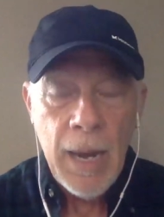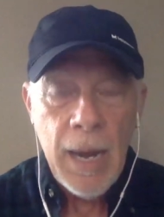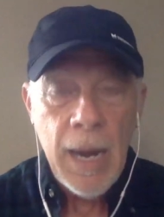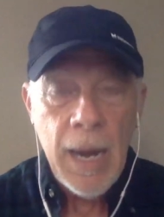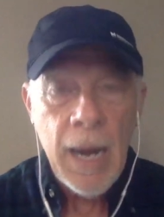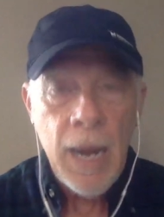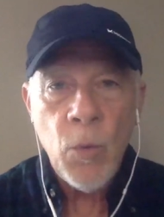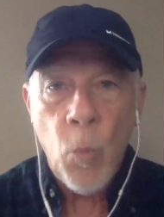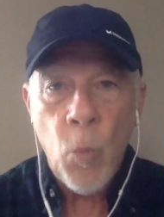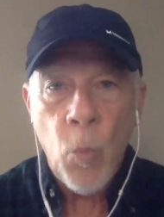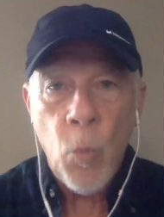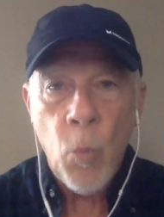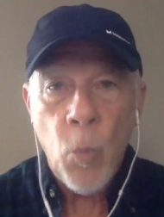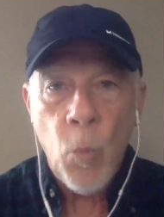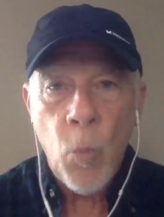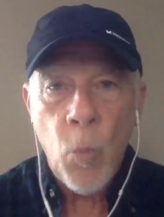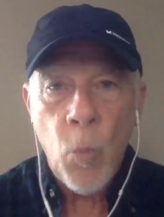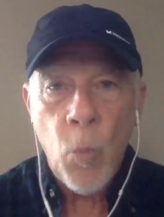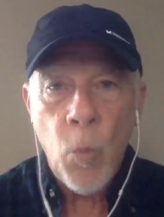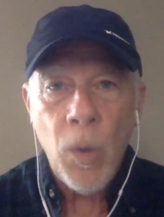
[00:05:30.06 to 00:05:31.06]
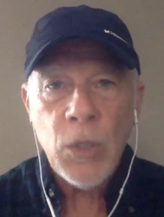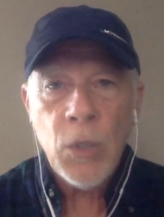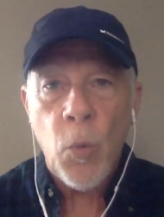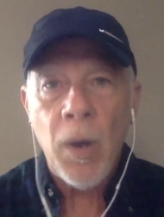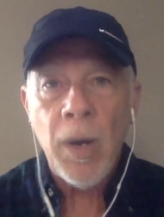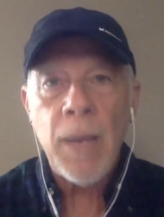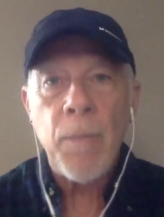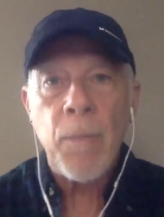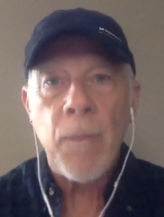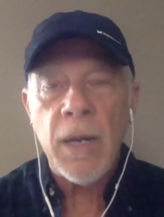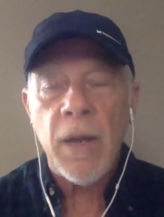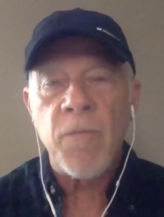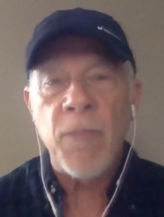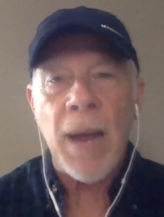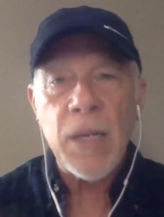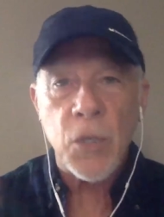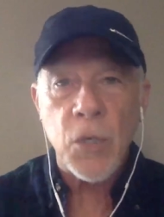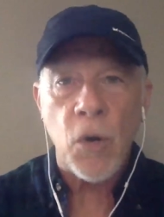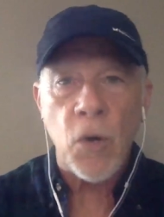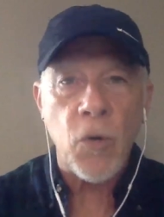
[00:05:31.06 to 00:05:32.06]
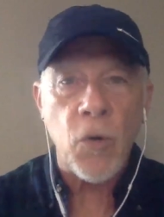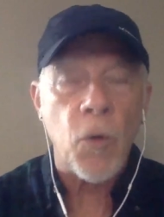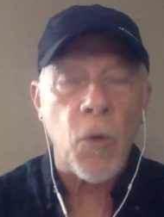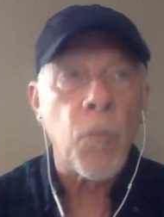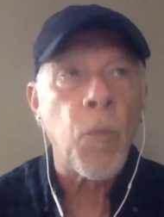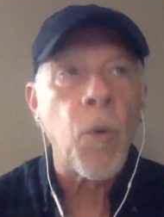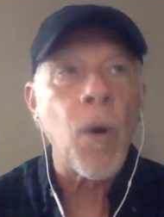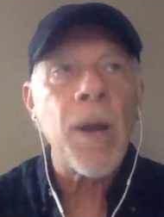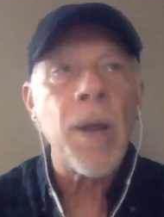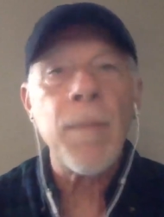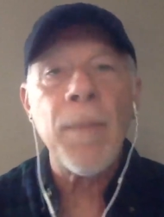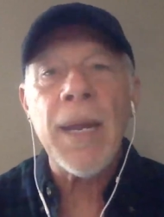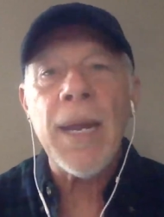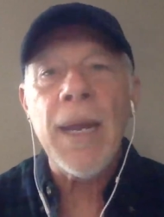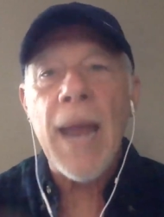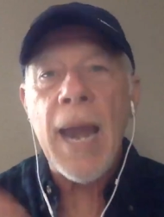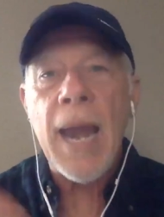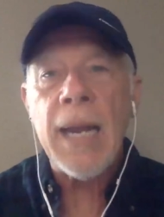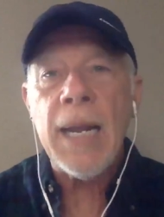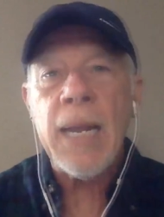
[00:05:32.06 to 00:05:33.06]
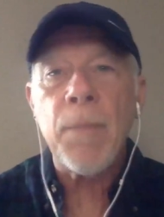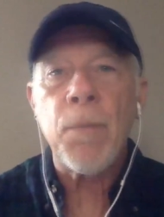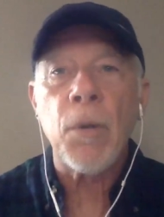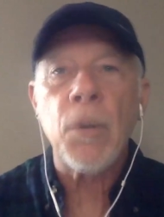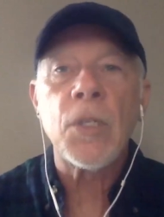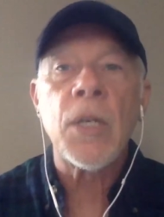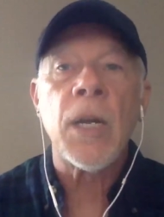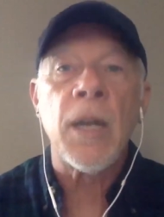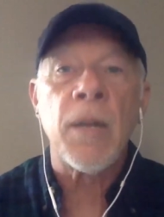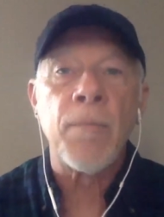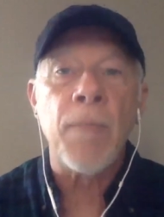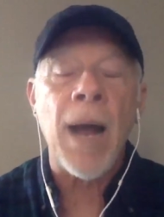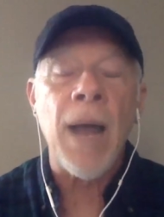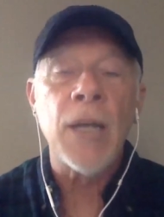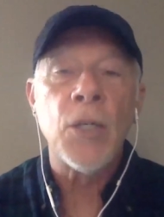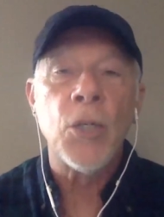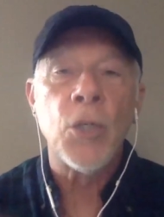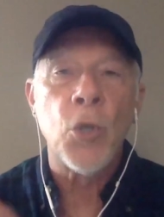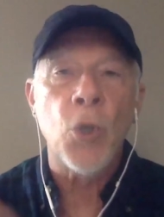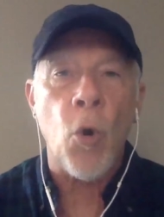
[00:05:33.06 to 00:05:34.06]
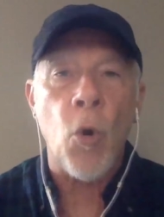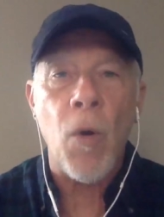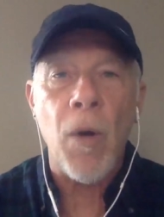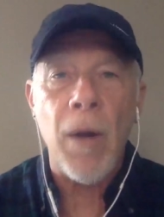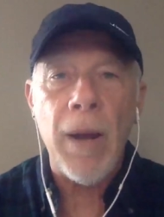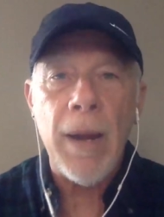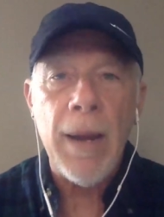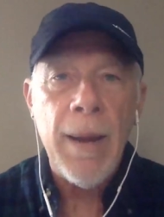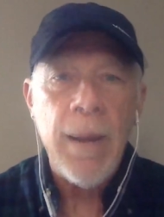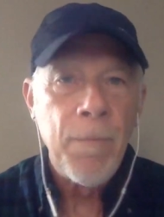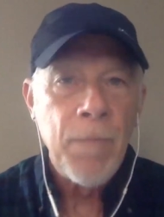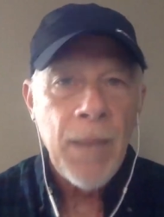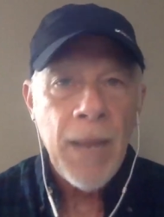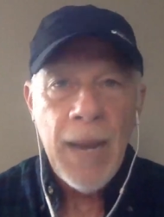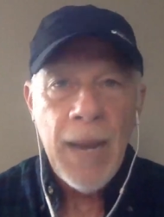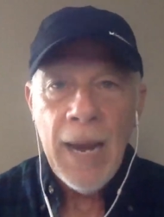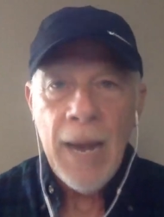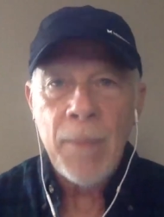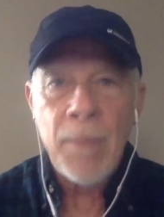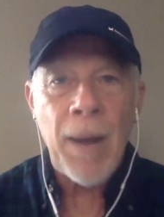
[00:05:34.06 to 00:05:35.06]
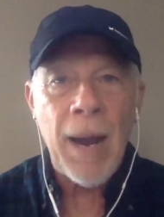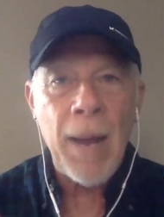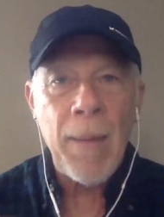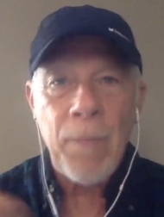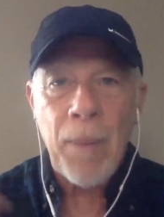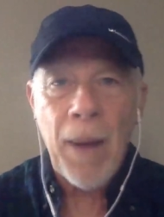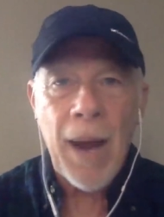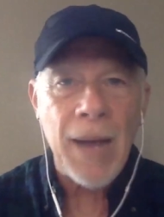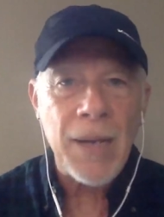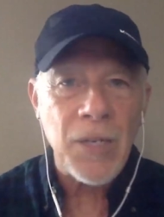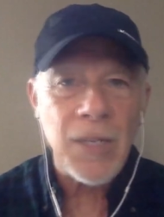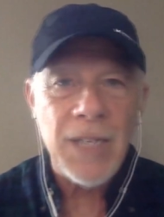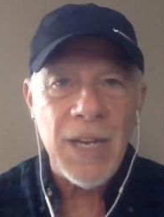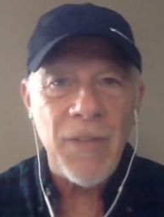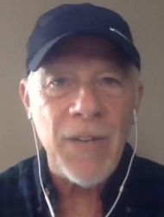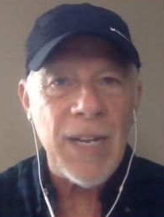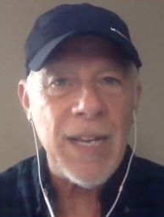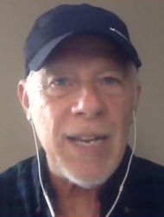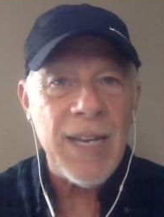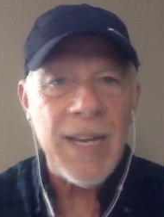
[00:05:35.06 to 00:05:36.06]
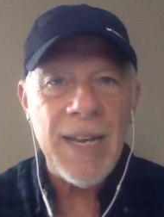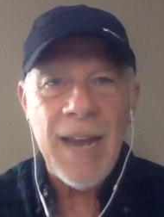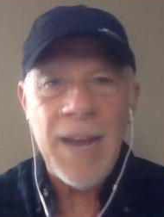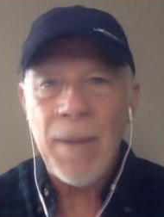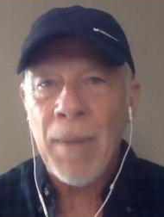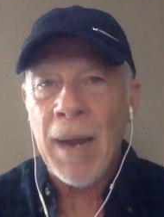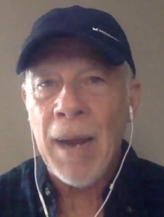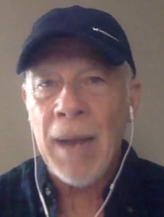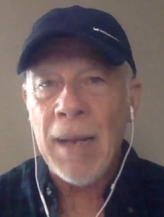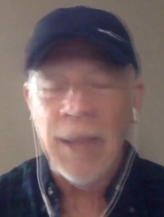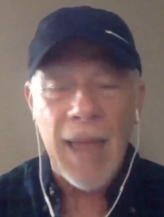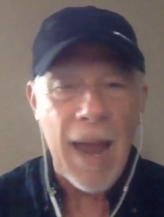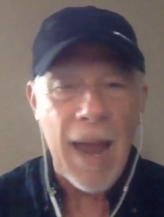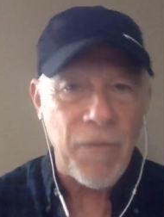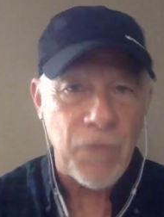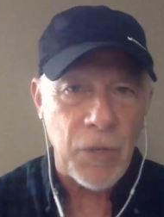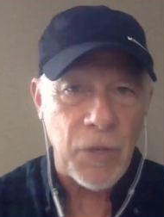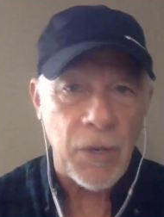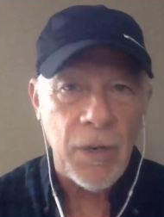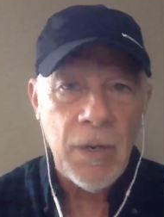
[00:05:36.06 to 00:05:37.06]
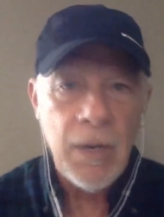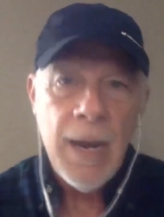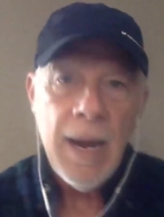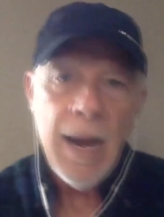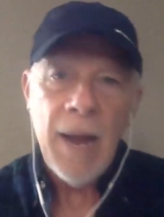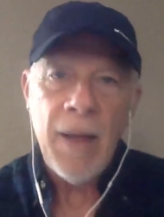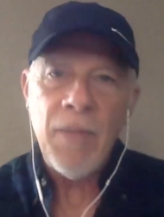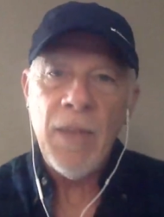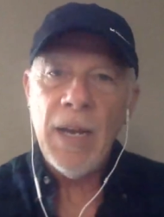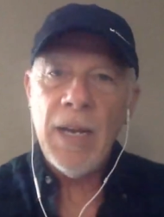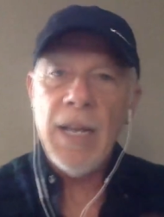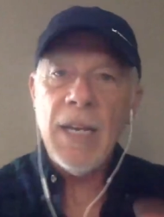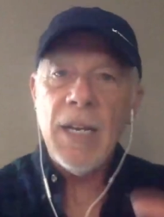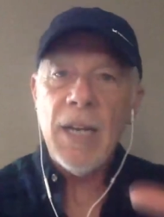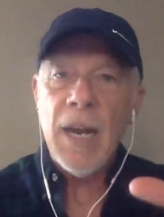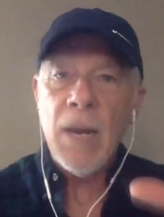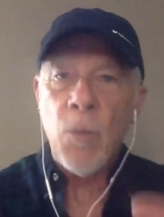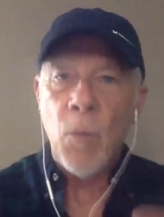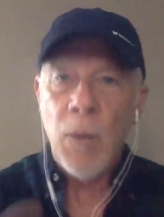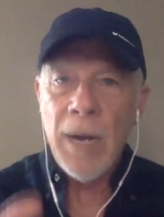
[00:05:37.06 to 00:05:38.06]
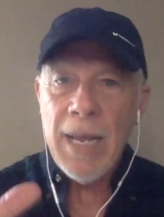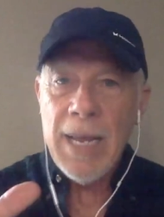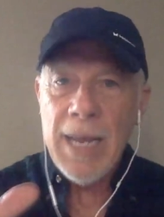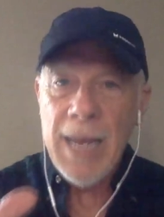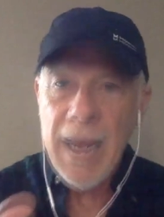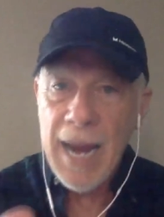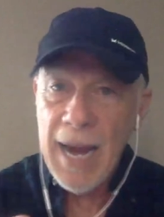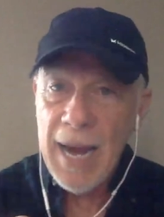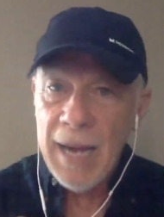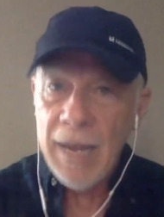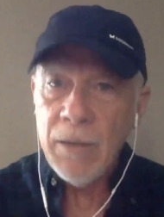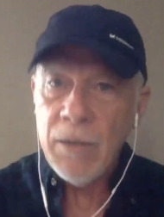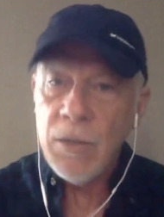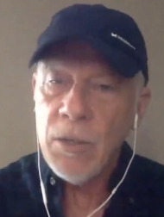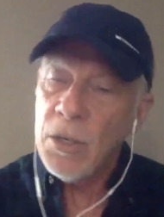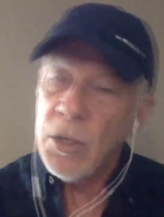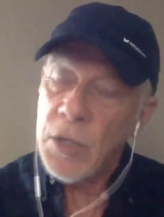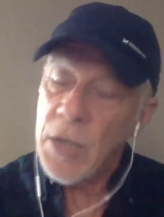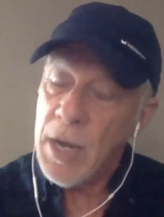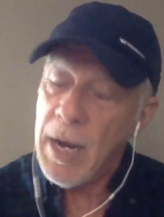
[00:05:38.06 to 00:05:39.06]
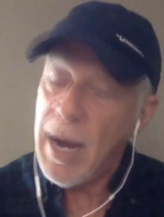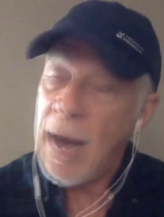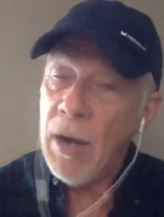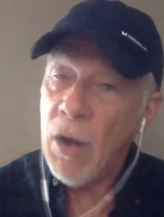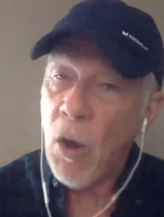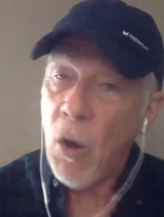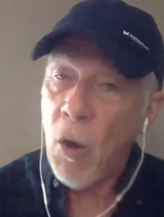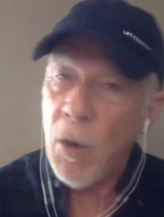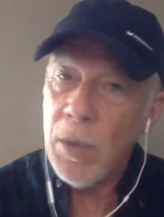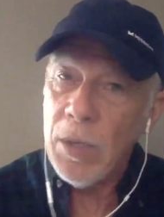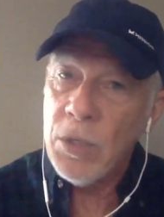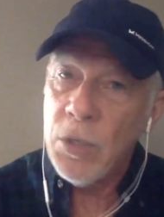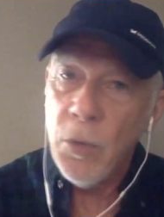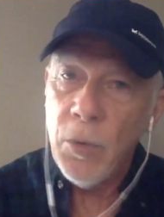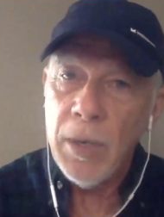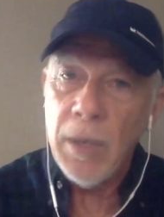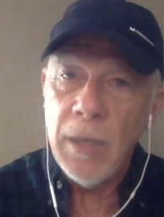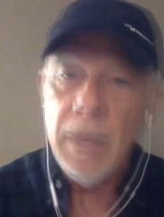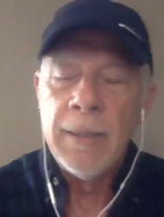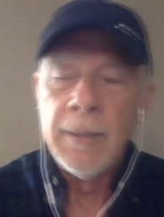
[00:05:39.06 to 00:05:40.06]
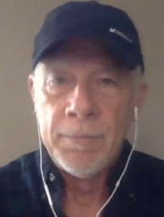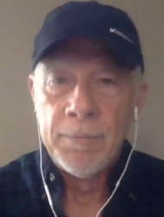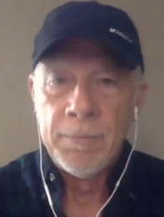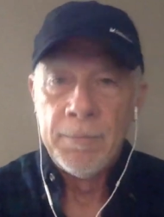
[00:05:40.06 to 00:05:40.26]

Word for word: Yeah. And what 20% of my circle bring me 80% of my joy and my positivity and my laughter?" And then he when he can, cuz he can't always do it,